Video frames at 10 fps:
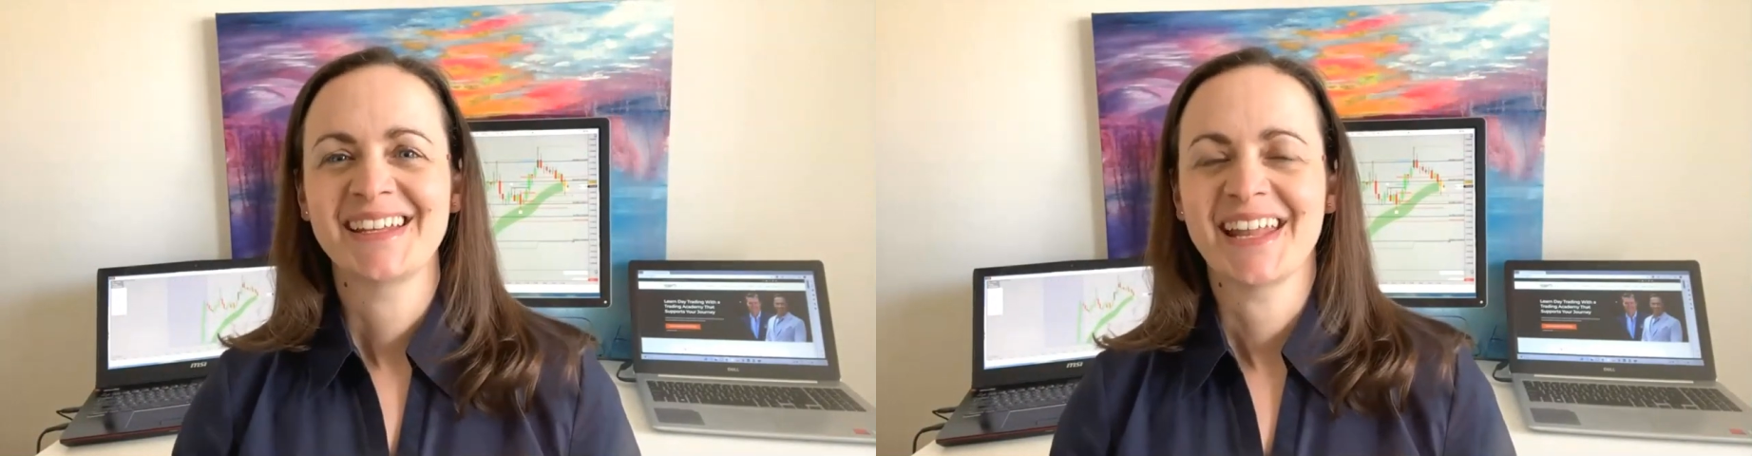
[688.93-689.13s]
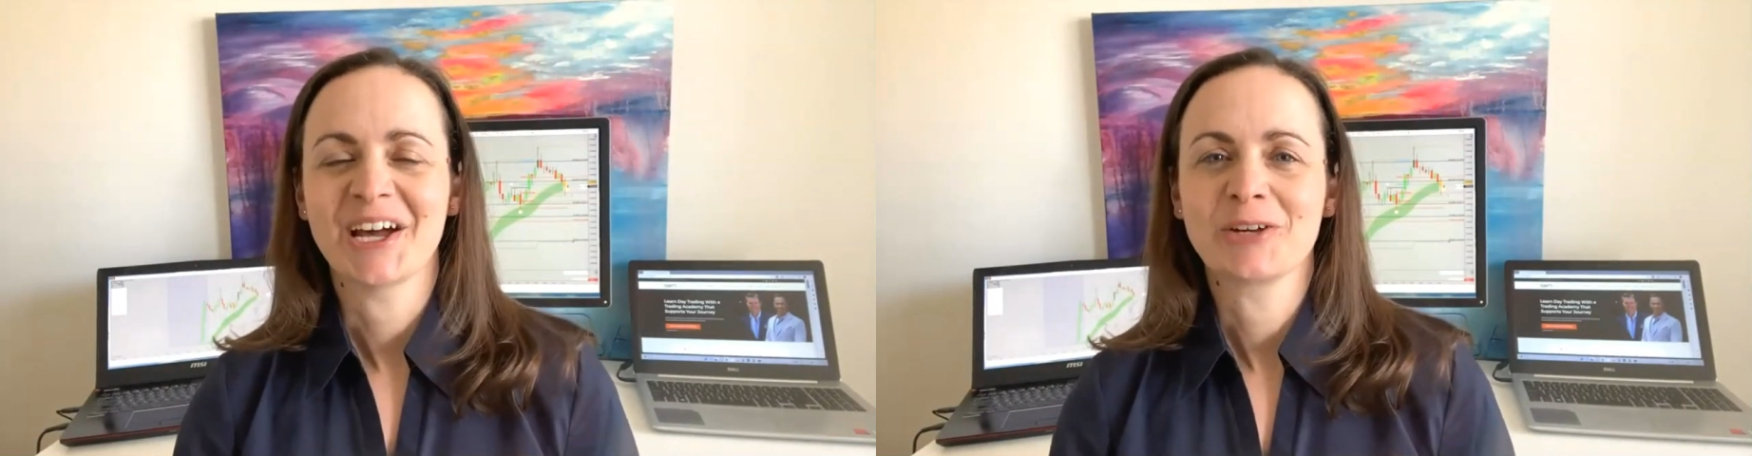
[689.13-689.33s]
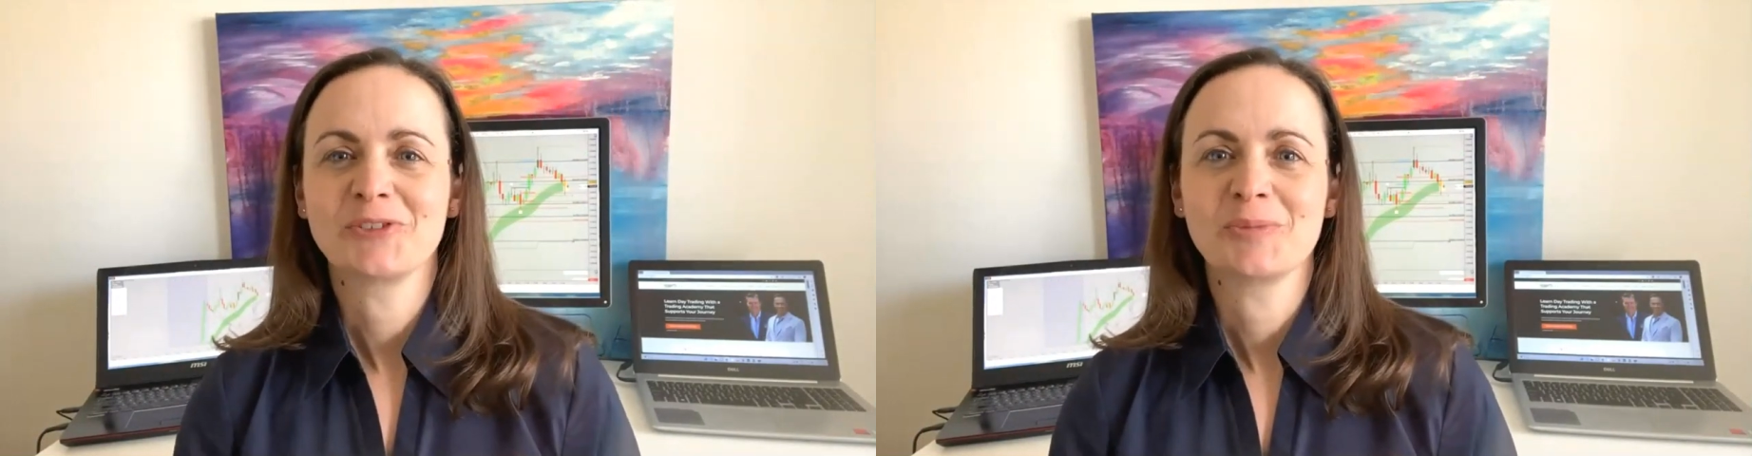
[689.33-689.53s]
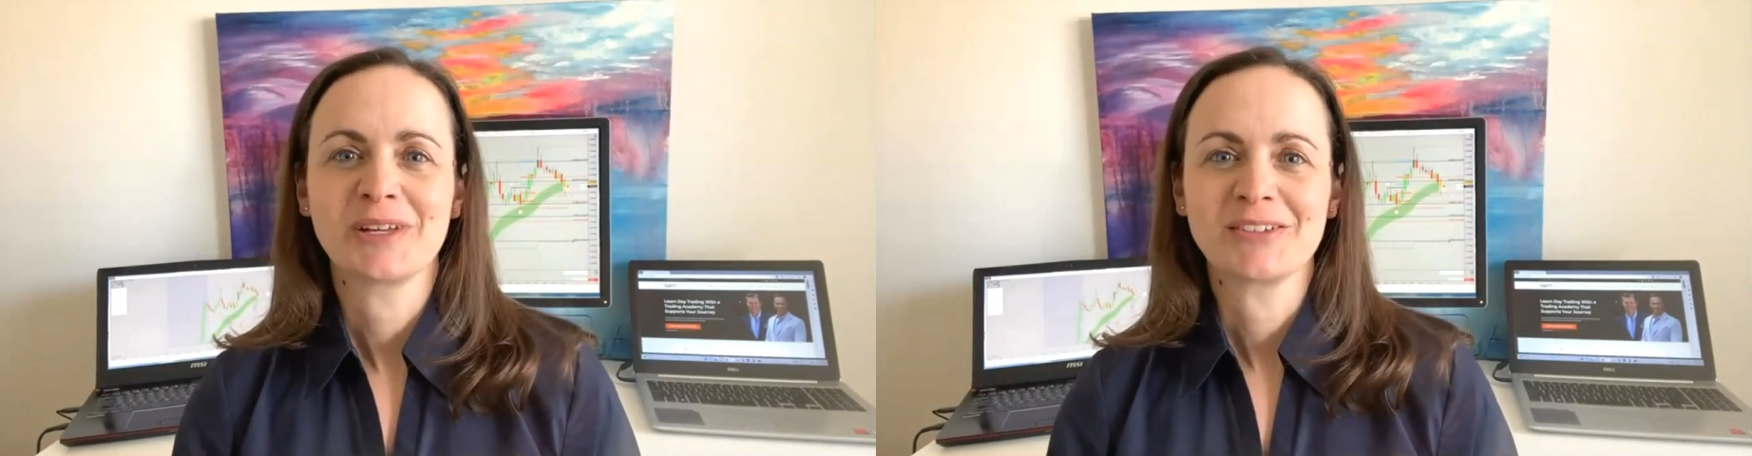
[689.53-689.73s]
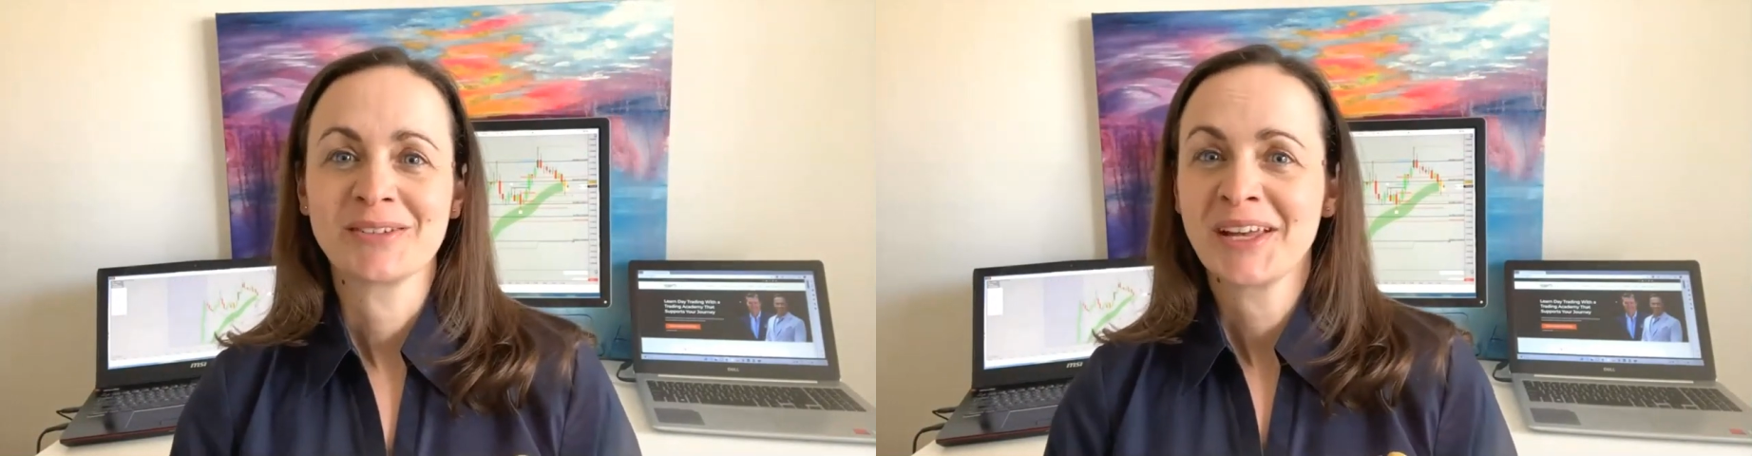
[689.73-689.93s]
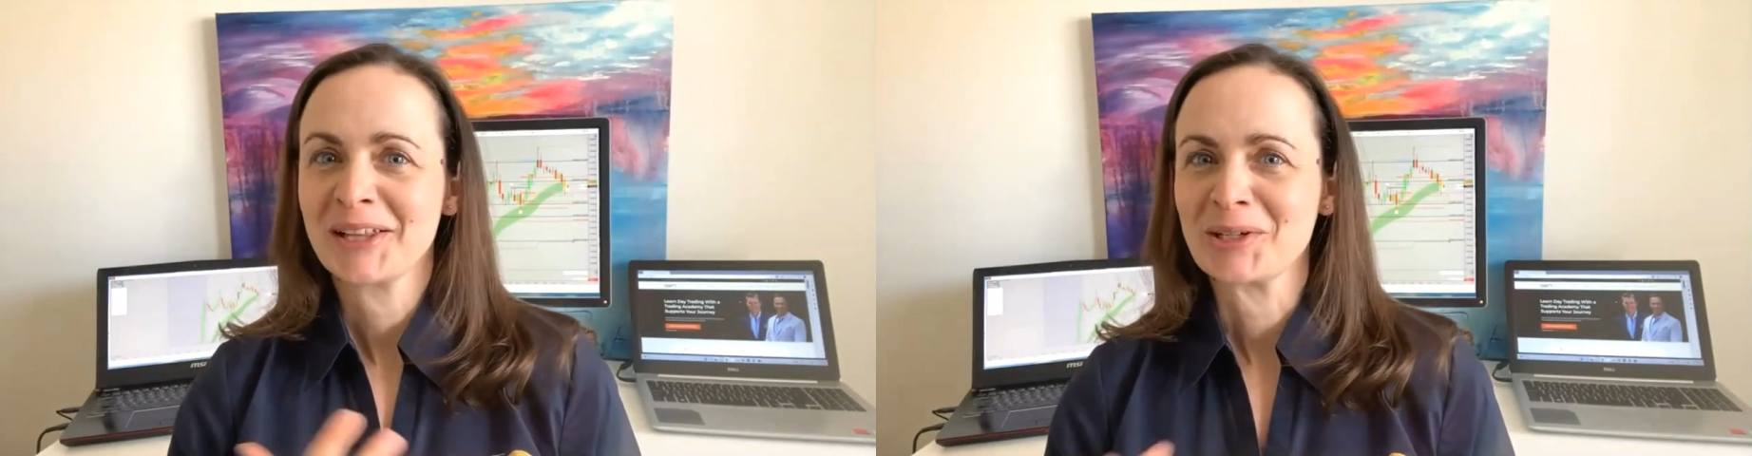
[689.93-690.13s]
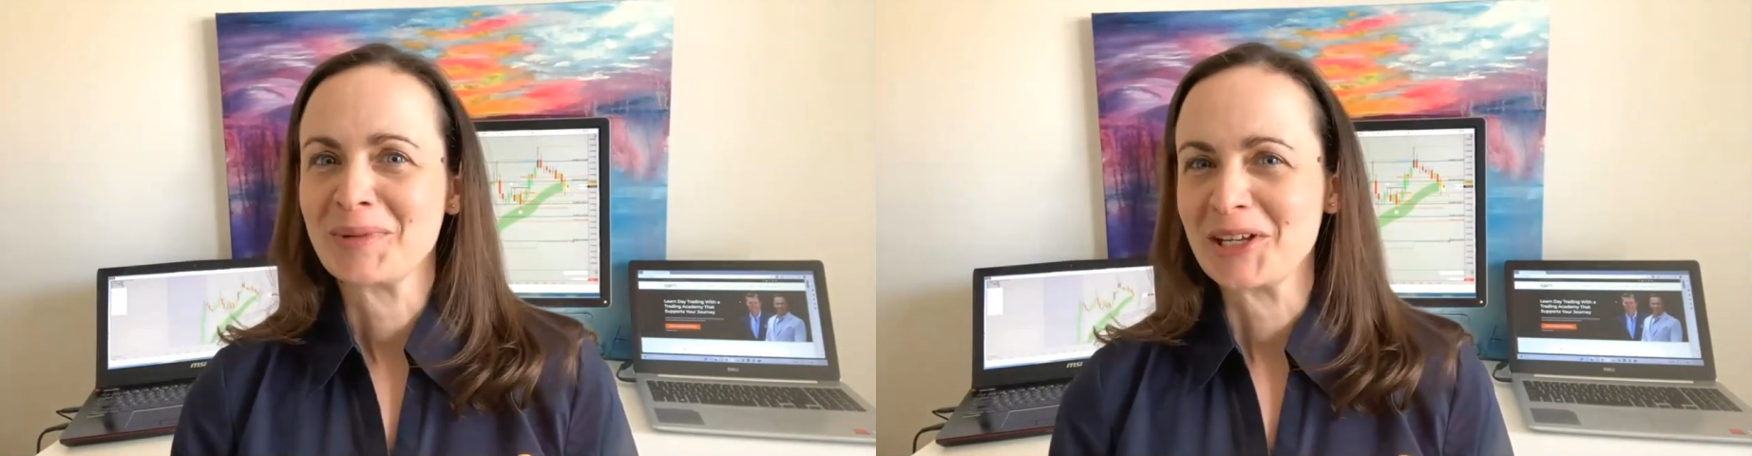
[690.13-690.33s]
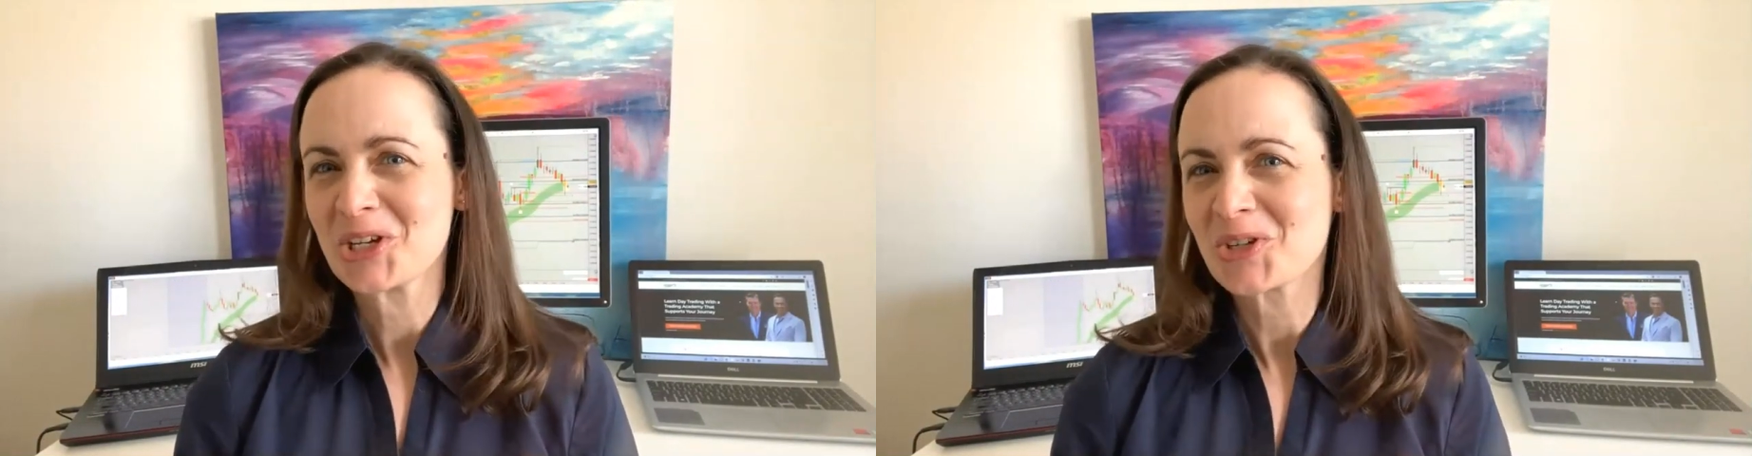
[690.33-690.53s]
Now, if you've been a little
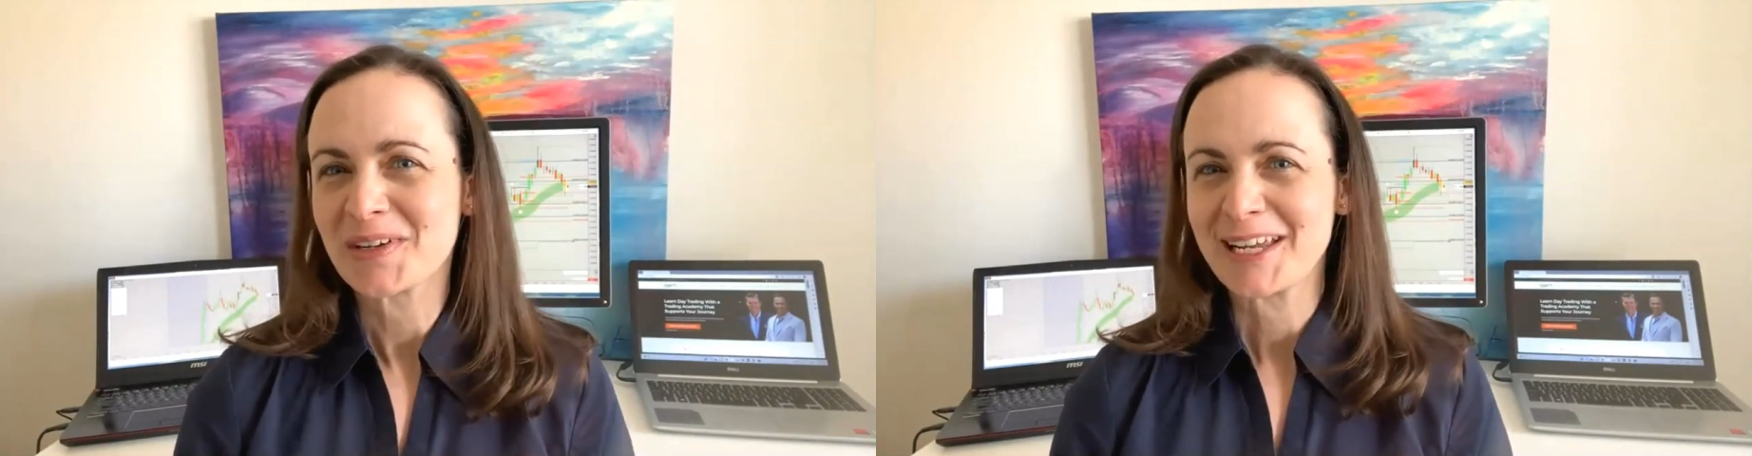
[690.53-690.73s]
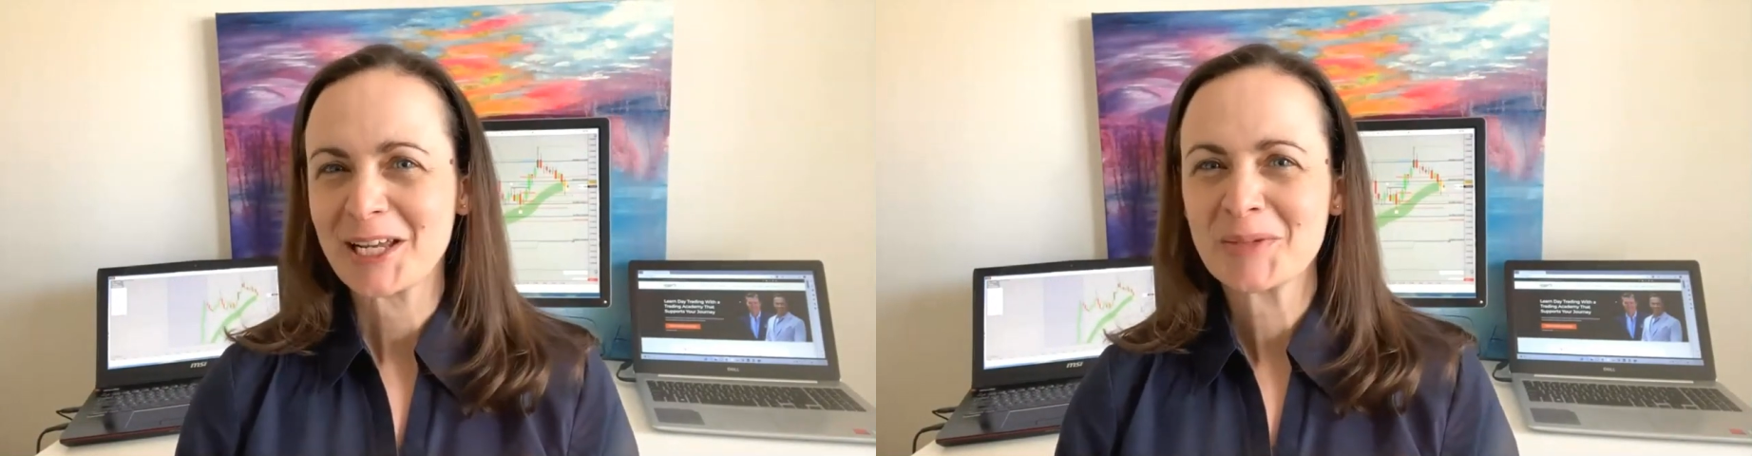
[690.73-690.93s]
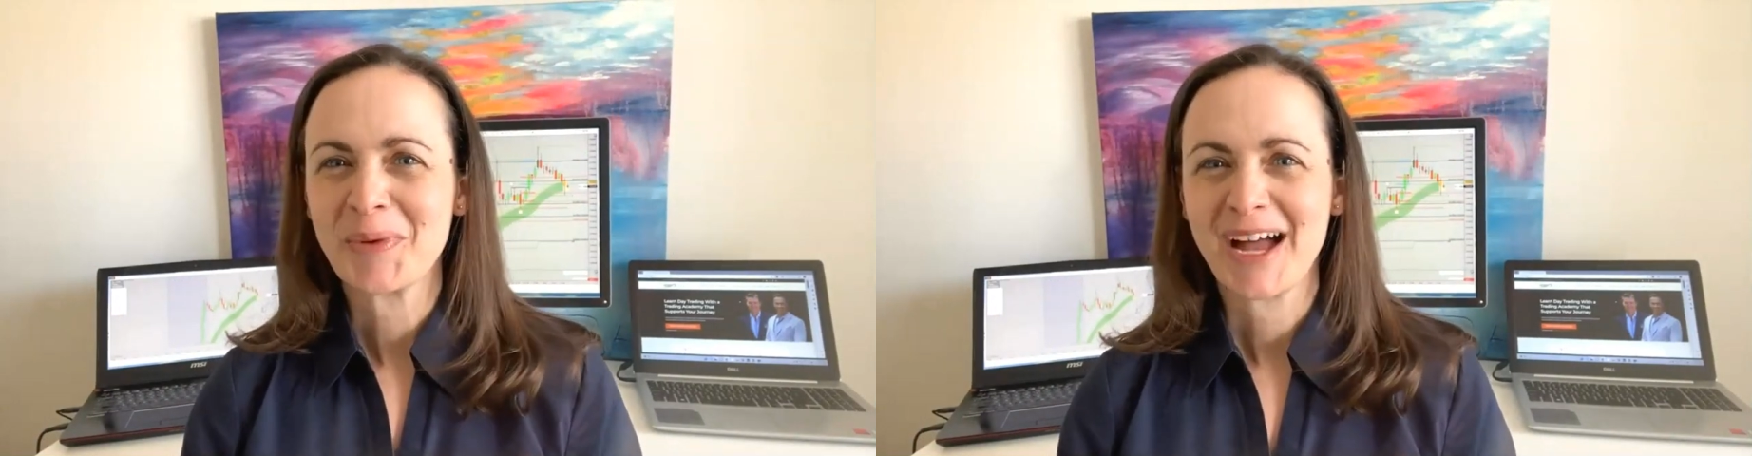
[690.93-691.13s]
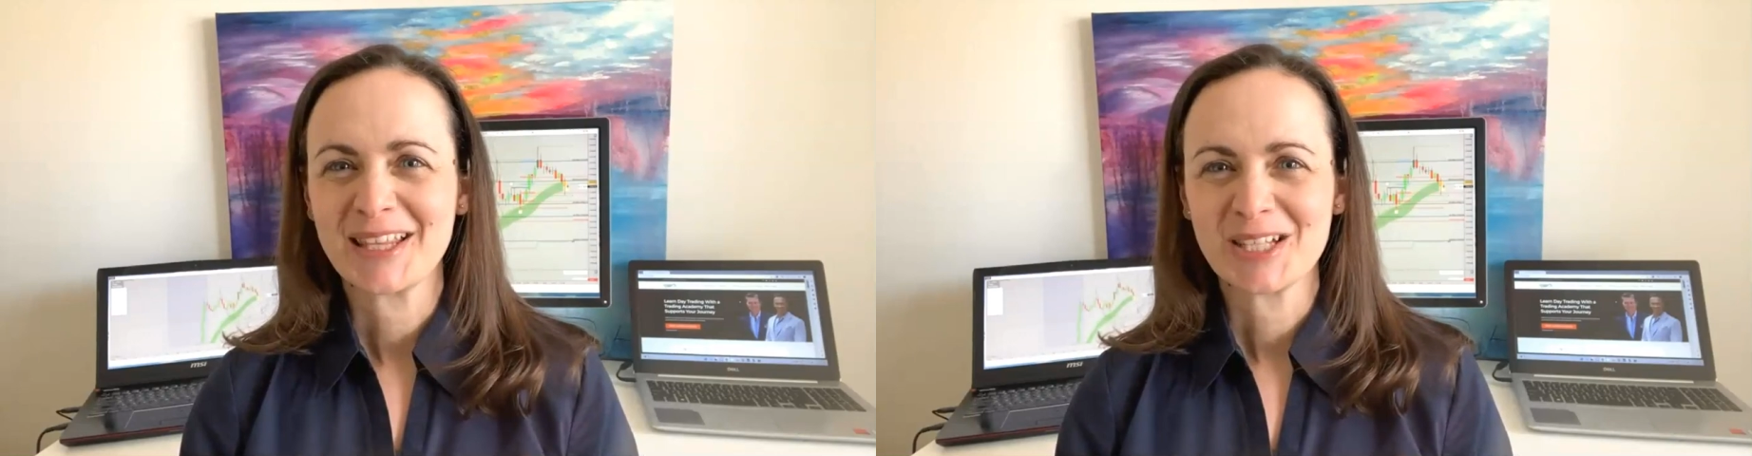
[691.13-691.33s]
bit intrigued by